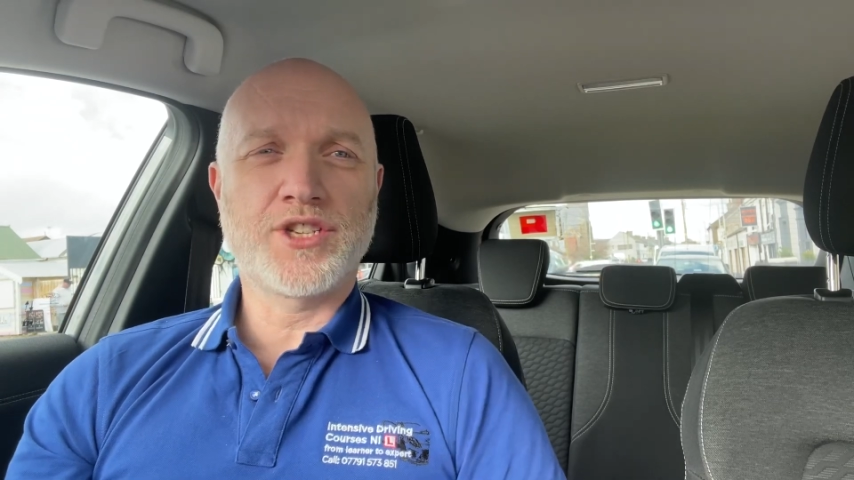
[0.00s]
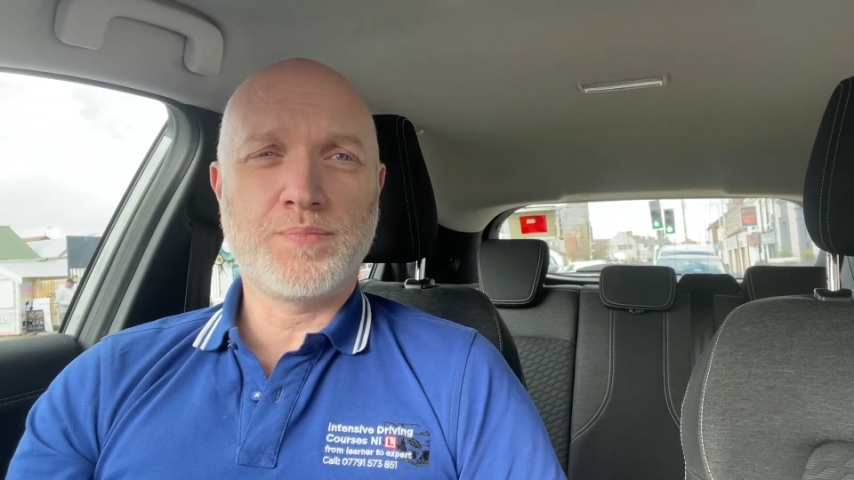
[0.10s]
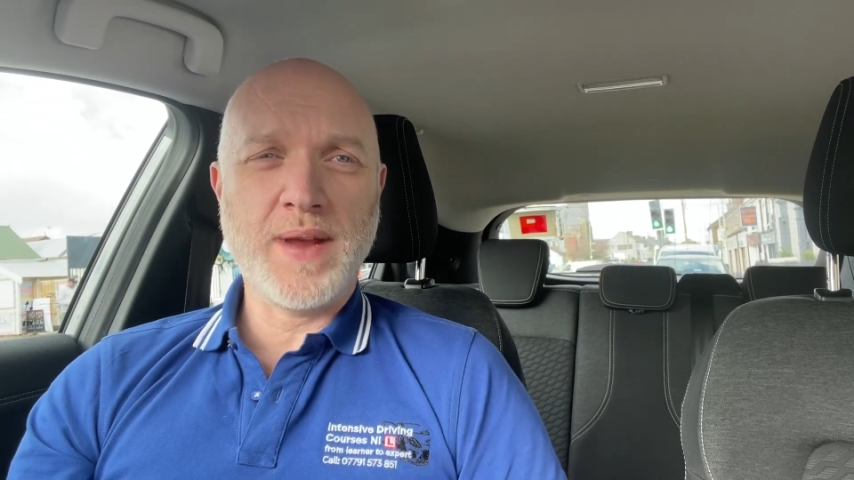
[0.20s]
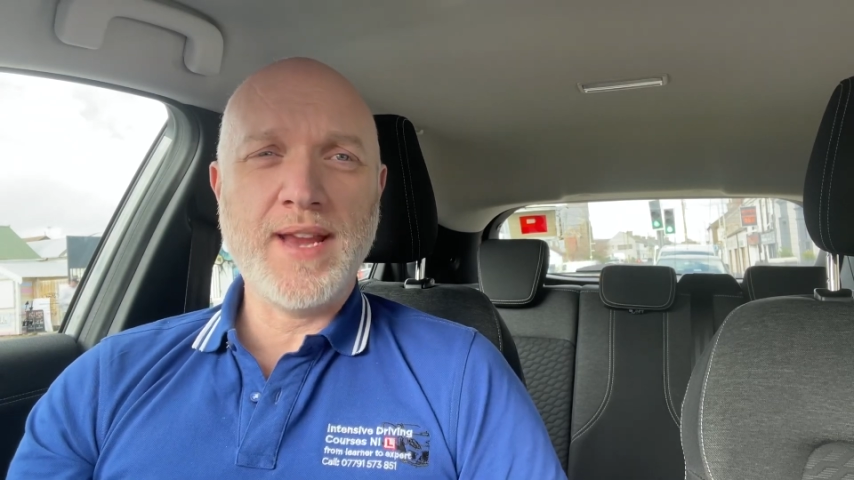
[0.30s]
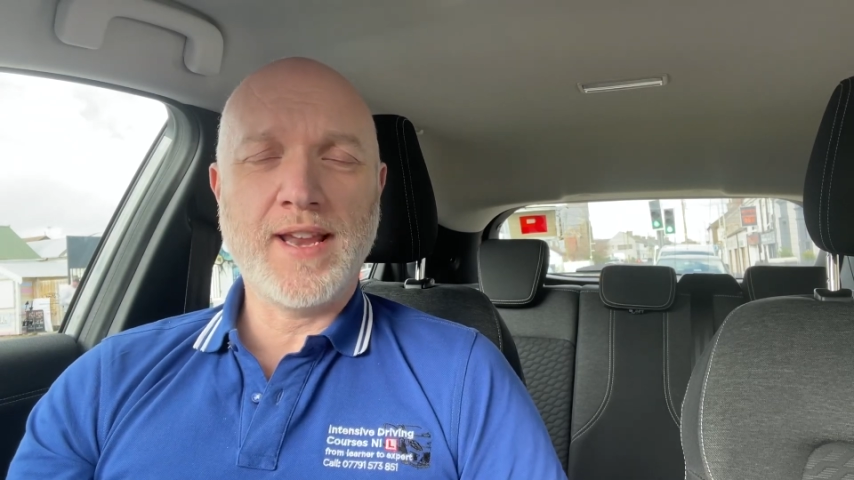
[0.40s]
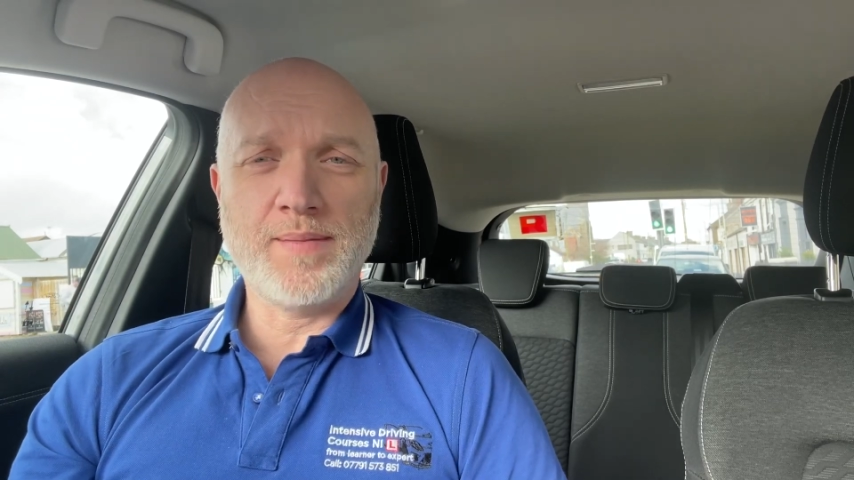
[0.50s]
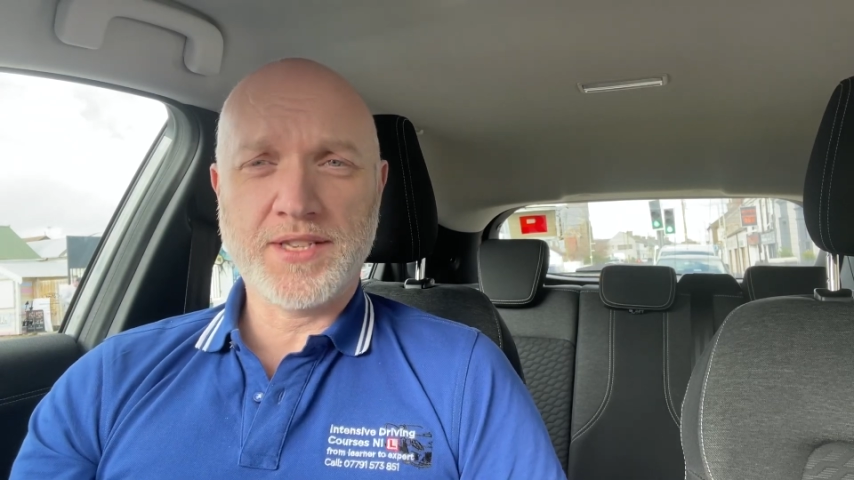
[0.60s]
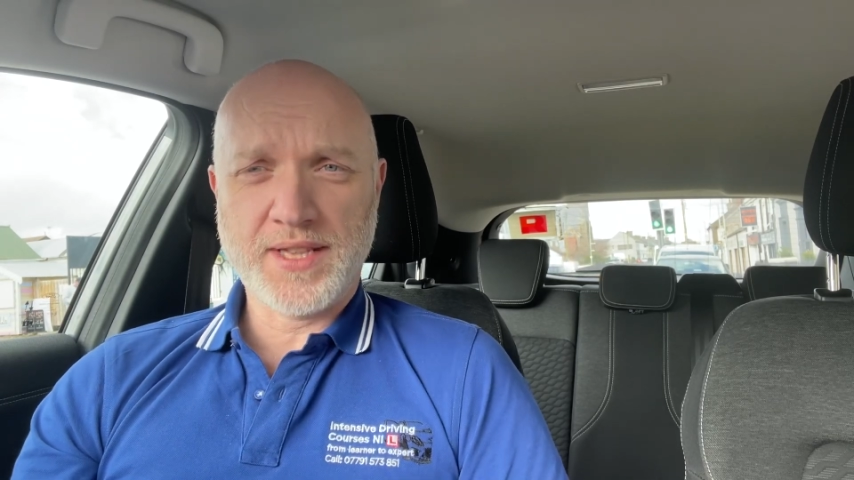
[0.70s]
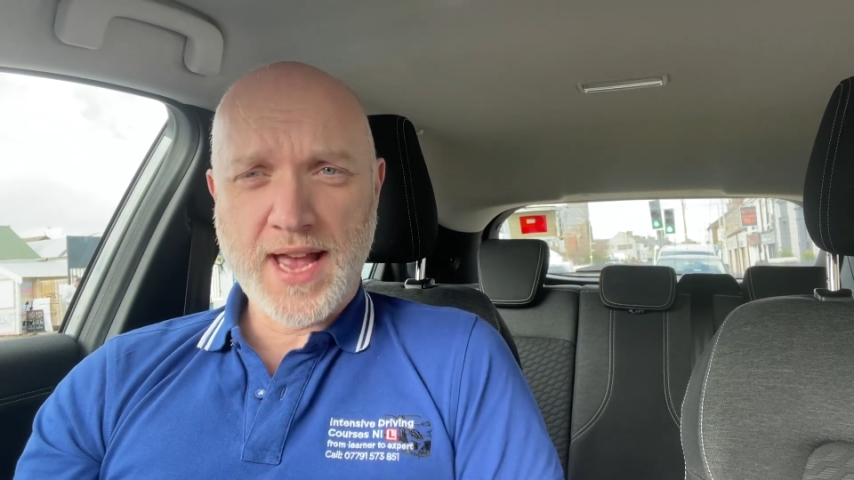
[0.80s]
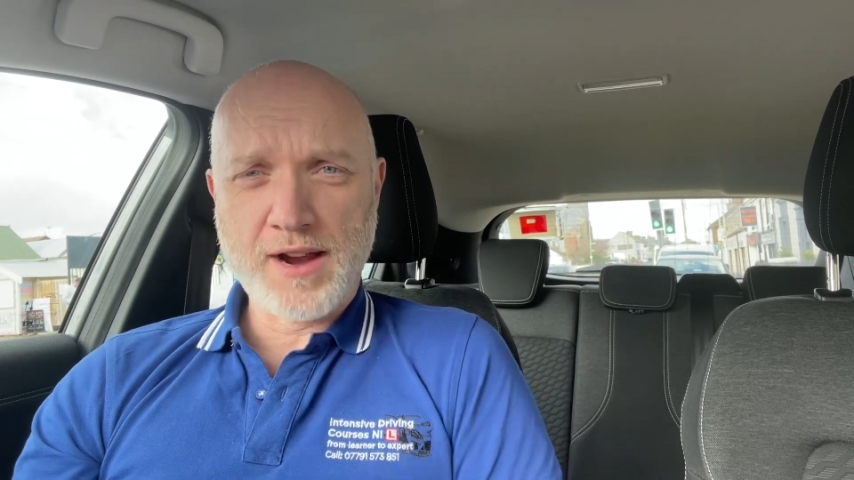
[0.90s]
speed
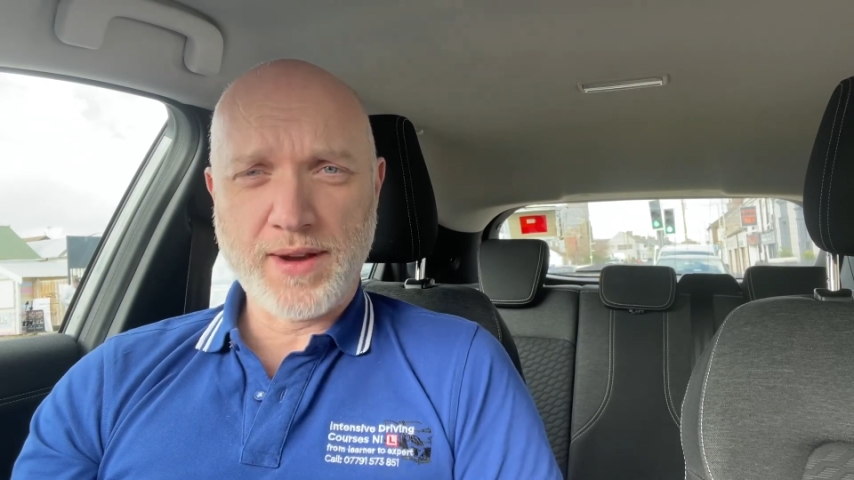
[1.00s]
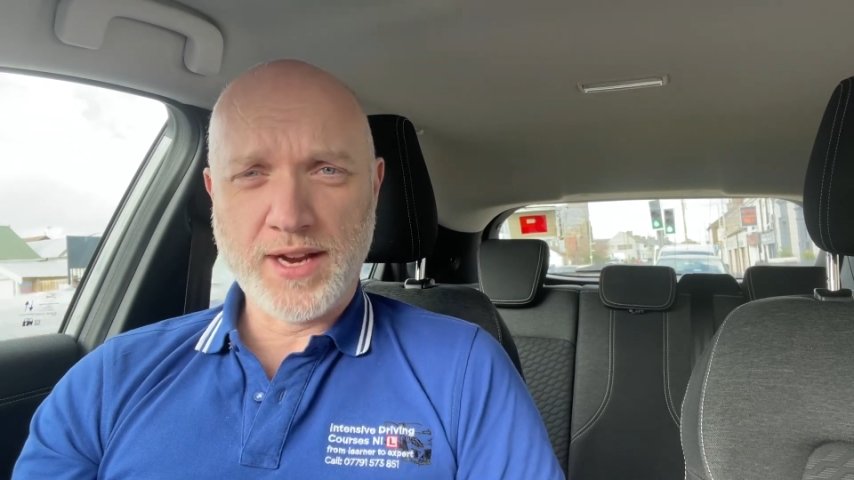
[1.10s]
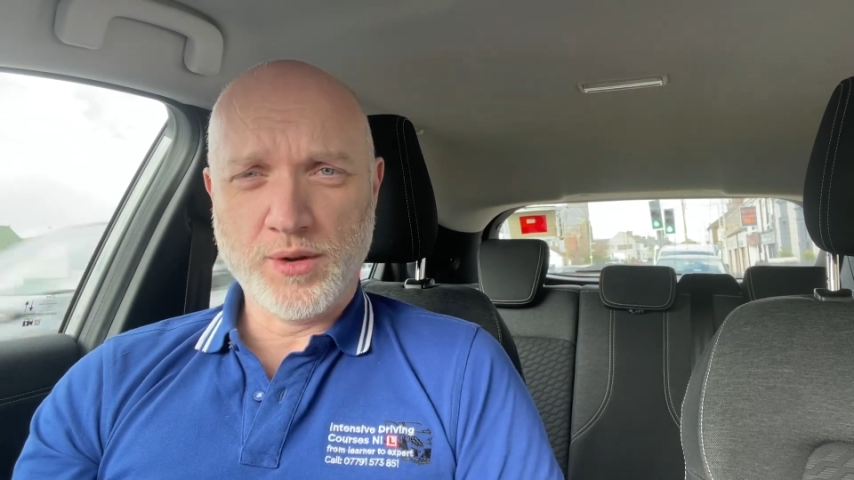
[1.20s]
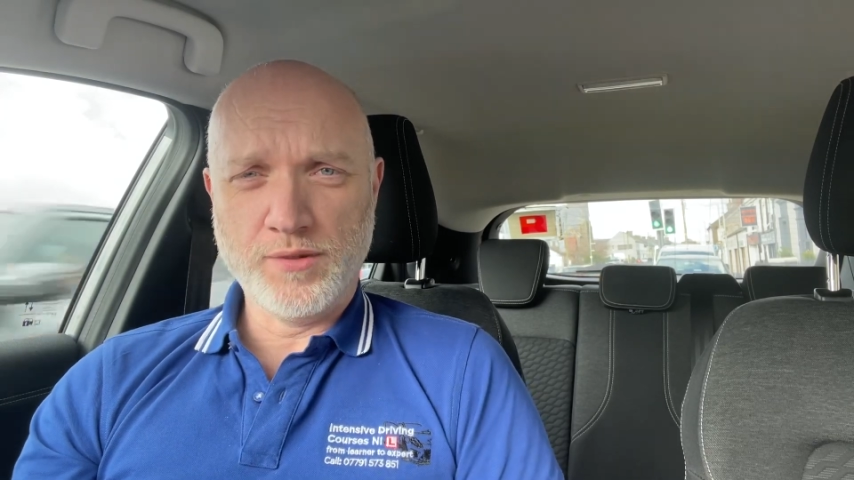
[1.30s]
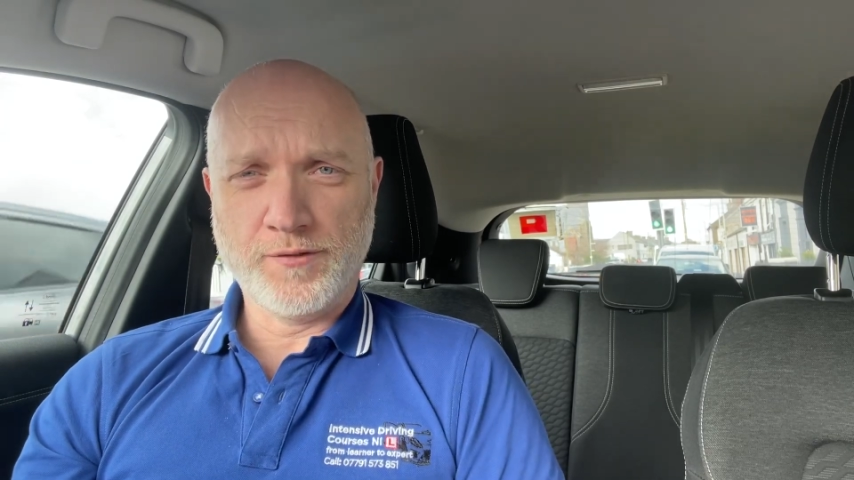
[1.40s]
limits in the Highway Code,